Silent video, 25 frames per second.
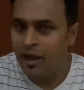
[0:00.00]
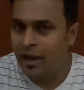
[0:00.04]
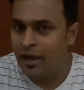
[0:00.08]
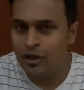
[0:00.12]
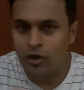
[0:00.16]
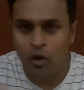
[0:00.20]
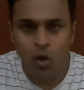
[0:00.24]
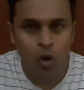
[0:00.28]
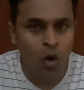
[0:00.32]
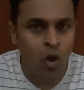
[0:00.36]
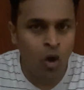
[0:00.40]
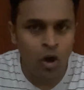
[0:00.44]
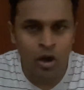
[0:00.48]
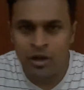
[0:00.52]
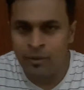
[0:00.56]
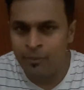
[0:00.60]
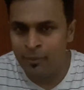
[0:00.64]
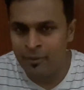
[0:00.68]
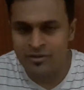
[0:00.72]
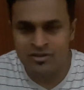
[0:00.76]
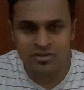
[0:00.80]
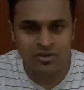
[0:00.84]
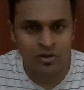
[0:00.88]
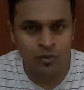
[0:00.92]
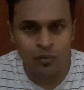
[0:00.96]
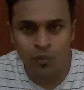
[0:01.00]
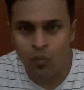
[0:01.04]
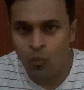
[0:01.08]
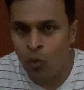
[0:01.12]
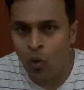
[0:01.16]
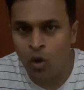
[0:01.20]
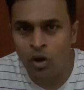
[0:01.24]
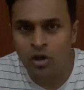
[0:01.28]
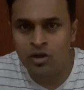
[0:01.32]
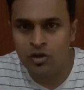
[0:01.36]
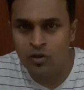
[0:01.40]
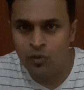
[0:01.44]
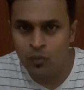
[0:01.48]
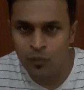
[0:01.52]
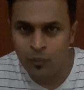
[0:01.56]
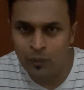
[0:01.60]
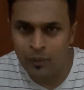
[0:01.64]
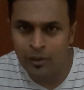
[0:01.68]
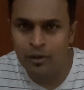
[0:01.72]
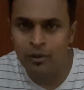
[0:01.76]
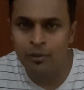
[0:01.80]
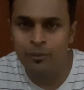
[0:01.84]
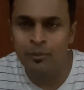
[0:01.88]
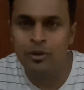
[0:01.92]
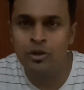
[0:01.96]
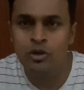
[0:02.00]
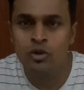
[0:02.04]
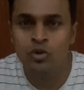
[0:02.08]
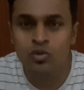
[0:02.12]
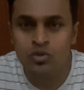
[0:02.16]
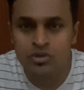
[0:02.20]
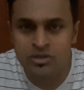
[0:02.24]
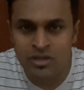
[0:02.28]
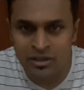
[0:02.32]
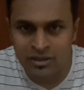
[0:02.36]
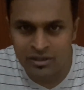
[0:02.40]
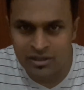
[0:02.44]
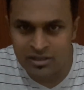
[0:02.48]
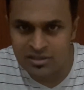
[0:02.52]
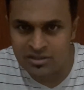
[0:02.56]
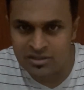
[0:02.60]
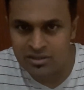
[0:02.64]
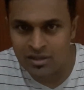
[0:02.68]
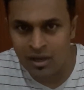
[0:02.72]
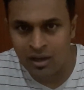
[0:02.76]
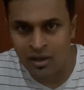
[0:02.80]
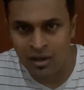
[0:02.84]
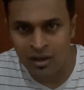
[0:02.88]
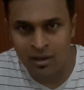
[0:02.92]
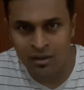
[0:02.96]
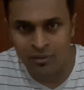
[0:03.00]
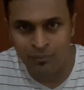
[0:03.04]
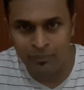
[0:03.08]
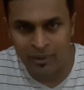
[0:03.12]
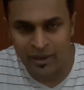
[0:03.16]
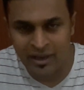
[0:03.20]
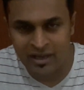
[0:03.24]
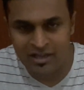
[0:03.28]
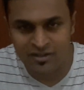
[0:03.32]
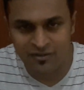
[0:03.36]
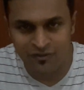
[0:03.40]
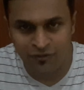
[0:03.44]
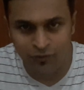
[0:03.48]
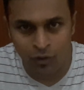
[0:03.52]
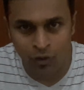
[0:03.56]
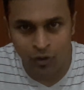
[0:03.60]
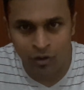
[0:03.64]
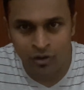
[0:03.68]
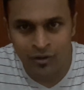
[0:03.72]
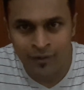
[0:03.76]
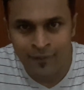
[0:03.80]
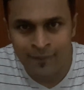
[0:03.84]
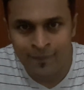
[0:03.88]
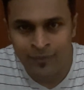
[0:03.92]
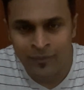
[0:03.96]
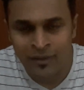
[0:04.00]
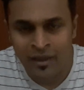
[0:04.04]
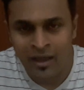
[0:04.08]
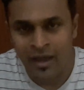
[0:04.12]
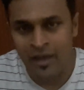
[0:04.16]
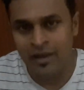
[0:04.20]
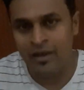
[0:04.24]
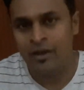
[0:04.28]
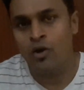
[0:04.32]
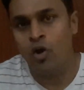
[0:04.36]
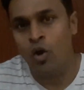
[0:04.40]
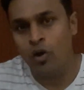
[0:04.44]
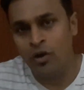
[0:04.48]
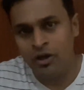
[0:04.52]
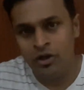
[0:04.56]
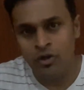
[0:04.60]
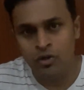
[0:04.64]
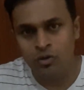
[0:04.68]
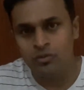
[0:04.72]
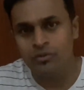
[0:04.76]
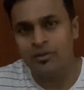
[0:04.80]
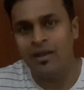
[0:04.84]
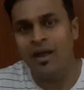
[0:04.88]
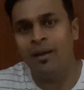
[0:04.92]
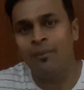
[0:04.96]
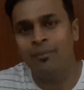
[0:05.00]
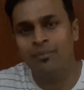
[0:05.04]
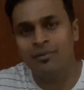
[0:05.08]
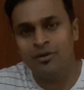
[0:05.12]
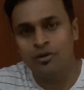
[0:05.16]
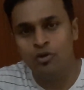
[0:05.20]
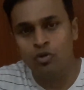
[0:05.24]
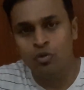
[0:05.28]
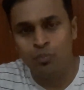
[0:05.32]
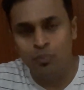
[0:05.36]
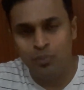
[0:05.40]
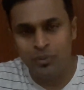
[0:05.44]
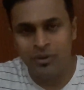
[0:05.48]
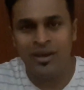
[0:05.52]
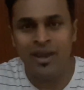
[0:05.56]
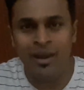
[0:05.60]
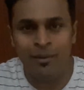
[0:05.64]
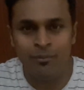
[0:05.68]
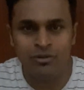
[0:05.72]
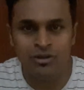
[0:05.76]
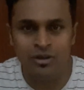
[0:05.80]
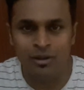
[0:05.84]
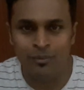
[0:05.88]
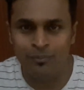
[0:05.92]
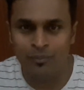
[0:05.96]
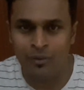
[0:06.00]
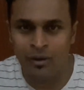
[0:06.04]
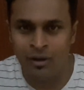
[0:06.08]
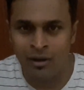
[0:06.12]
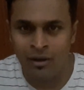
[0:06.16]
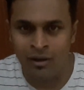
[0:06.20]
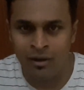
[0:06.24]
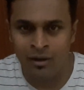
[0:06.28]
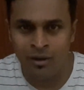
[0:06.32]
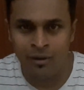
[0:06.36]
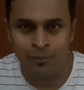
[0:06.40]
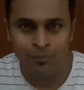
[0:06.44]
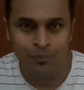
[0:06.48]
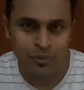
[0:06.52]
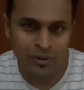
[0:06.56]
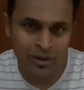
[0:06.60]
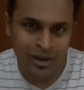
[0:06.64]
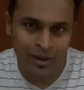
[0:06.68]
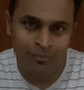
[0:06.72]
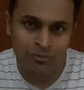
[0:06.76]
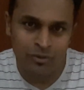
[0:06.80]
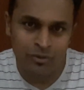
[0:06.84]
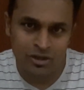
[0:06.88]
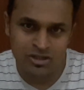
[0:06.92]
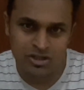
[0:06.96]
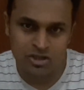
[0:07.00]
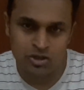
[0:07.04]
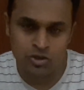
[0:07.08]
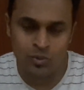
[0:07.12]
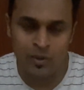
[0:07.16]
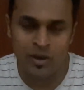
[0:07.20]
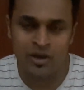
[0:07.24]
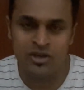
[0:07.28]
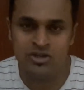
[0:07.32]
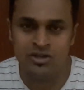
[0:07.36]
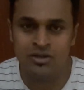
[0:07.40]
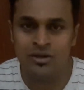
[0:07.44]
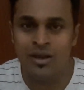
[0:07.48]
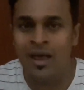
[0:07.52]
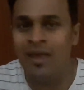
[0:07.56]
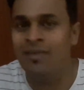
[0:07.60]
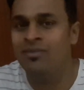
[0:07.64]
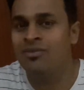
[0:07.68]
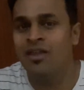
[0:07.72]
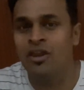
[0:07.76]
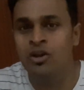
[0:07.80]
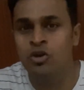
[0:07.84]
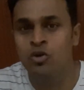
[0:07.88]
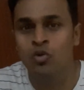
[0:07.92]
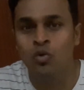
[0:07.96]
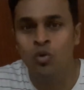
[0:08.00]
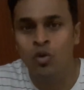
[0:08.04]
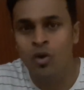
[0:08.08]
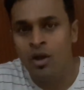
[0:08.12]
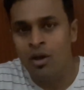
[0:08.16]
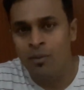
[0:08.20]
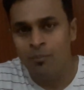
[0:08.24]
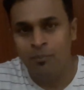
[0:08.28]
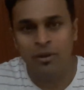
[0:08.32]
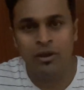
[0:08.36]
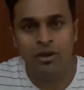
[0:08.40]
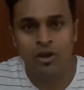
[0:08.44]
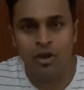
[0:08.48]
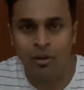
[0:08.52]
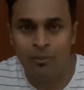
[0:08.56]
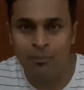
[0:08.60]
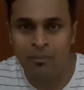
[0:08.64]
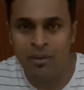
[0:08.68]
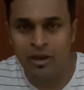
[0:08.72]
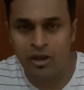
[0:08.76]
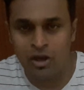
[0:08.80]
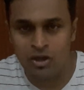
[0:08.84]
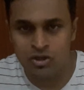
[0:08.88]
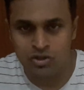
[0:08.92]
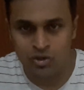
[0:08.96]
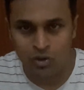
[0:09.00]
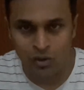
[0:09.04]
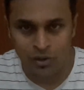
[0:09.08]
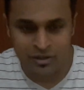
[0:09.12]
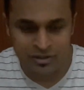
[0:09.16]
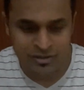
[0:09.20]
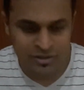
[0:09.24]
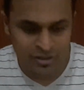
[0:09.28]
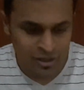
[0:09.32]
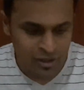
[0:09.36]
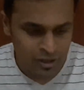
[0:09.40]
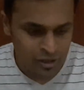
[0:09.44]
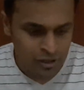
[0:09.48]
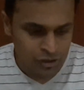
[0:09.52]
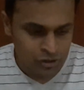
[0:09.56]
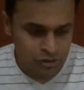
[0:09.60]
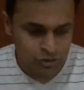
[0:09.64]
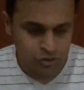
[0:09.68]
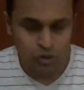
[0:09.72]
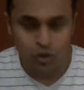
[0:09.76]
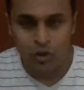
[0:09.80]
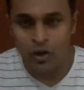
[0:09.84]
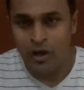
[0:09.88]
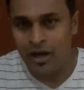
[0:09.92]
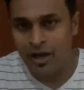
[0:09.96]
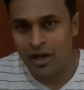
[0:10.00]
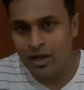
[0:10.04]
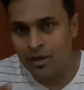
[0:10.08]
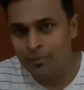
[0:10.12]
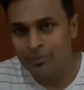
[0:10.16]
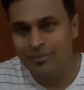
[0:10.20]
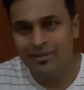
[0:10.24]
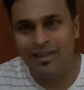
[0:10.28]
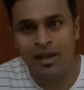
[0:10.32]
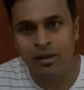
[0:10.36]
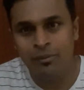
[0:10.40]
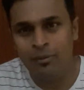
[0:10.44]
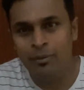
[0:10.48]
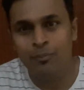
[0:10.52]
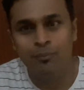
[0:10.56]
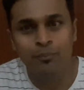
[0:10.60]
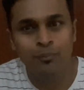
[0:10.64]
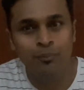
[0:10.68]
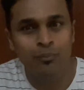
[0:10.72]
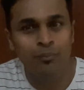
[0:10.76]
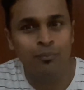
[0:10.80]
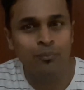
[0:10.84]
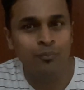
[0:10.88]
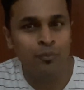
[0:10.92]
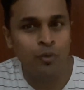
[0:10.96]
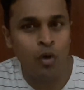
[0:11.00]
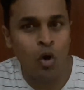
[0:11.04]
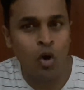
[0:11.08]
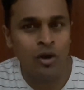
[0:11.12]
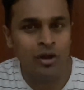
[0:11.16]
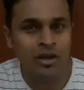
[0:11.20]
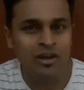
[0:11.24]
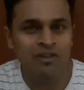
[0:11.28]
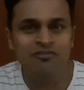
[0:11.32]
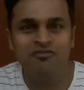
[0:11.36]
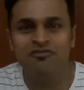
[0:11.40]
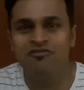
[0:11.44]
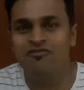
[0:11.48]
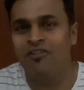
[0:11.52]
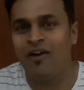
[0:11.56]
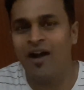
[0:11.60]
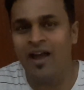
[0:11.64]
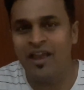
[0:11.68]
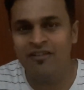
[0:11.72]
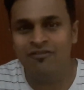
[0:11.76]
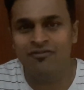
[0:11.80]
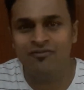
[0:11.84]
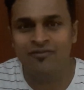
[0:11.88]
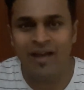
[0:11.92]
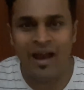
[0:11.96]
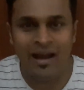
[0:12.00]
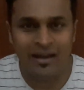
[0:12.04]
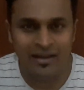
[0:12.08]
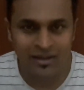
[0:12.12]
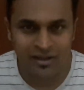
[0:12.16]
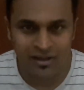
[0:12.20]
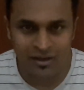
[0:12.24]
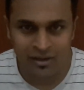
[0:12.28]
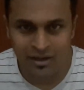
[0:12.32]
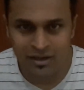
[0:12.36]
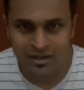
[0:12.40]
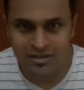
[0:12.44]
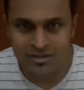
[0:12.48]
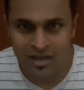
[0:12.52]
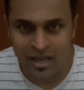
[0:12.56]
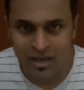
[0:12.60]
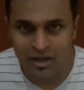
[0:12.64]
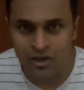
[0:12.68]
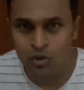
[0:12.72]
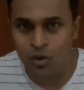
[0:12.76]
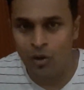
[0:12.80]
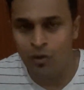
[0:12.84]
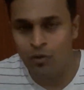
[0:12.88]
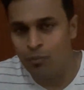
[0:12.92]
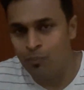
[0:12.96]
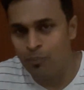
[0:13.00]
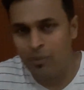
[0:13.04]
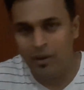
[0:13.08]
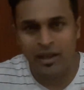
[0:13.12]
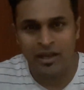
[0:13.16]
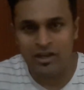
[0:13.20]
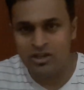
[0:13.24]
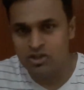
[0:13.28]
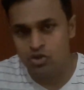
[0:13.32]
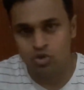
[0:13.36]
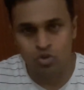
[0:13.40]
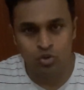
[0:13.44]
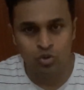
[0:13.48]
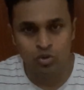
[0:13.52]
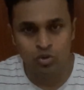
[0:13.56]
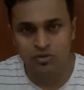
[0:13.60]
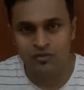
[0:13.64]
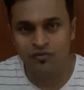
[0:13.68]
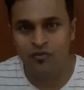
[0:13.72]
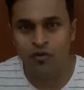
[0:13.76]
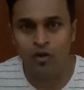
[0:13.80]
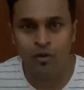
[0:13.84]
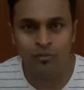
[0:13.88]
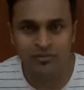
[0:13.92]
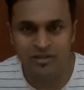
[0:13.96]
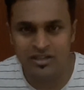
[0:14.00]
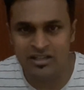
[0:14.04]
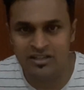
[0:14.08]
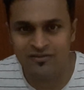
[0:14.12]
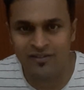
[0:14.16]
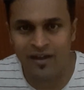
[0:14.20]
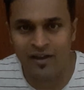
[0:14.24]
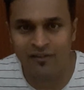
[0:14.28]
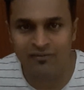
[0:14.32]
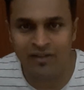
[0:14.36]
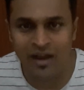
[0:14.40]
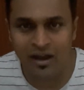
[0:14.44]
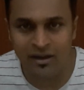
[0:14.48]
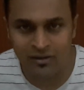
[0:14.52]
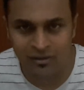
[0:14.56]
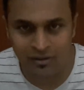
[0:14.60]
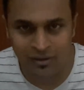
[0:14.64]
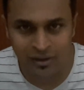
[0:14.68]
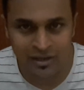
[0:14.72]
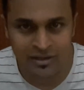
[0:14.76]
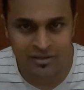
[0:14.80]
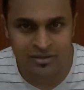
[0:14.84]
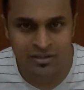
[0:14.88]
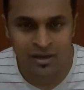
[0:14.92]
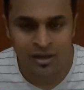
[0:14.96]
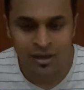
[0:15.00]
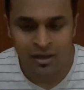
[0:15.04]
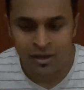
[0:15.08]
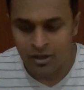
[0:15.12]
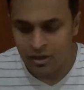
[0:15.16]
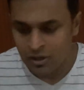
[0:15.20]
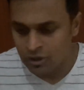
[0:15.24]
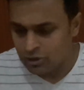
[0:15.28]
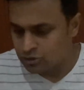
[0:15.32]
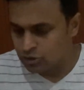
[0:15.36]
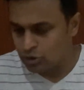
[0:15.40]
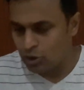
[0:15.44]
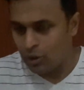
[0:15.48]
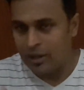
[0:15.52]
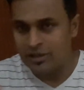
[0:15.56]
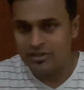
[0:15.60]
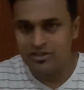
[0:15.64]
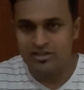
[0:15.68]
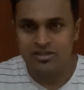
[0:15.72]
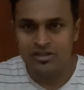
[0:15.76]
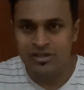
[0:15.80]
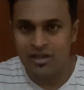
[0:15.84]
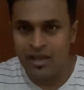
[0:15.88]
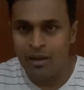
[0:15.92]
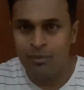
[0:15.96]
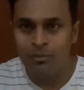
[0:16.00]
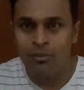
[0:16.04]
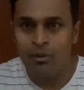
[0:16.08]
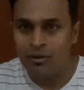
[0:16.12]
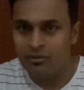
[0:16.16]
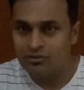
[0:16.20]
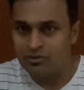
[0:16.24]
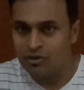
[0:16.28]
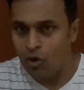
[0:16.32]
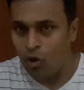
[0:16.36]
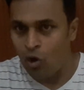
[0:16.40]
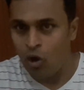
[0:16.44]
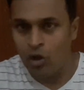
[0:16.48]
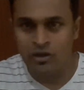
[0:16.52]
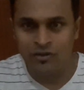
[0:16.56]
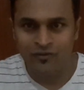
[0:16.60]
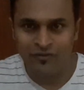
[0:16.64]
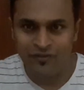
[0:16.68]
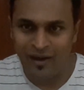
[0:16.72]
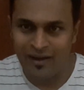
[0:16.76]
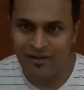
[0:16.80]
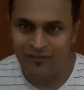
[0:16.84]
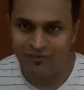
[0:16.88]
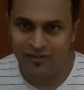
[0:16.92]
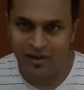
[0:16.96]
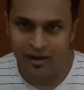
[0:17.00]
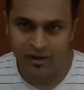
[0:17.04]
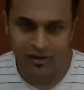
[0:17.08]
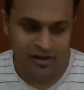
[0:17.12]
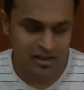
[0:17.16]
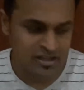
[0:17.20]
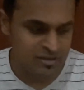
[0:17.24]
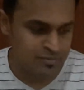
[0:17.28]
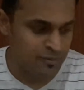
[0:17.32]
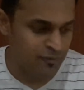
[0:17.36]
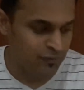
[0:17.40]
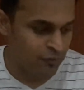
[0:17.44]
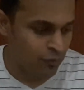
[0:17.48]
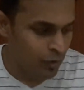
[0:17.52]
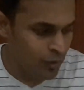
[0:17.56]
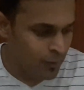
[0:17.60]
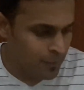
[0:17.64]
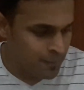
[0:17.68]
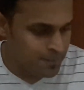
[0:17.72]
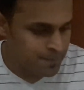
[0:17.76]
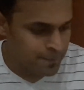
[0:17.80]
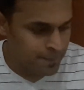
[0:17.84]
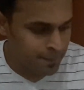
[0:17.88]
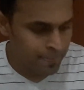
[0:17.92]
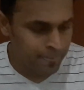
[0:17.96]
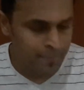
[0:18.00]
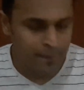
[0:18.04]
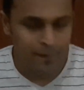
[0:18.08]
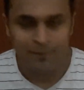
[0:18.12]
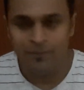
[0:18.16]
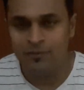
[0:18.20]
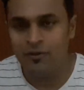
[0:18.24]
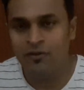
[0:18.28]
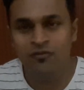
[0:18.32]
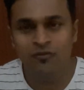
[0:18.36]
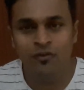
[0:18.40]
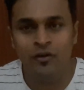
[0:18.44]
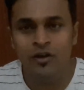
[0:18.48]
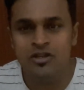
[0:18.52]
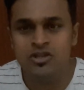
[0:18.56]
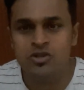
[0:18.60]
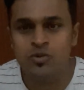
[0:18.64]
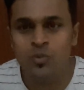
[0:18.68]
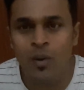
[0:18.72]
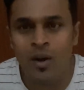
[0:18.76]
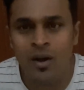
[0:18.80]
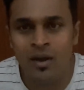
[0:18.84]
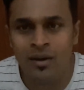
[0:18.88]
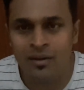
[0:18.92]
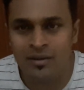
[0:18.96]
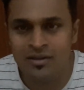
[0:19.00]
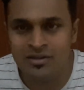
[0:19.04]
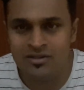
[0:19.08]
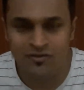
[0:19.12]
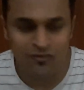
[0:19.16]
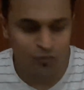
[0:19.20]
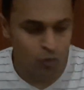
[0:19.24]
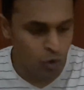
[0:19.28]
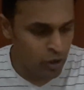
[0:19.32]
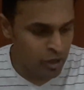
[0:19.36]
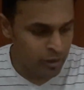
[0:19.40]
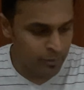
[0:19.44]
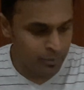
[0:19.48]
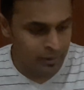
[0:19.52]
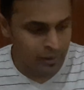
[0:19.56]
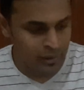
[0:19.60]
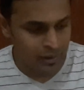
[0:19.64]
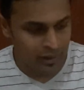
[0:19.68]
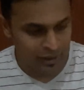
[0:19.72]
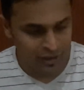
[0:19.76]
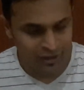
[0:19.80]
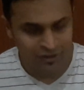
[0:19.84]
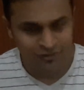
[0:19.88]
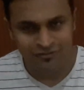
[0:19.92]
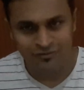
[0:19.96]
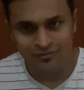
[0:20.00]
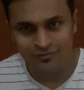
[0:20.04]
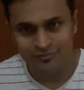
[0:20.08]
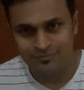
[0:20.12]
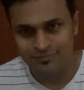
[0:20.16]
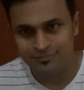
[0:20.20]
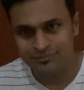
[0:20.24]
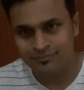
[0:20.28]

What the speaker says: It all depends on what will you be using these blades for, and according to that you preempt the situation, and then you make a choice. So there'll be broadly 5 categories, and you have to pick and choose from these 5 categories. So I'll just name all the 5 categories before. The first one is a foldable knife.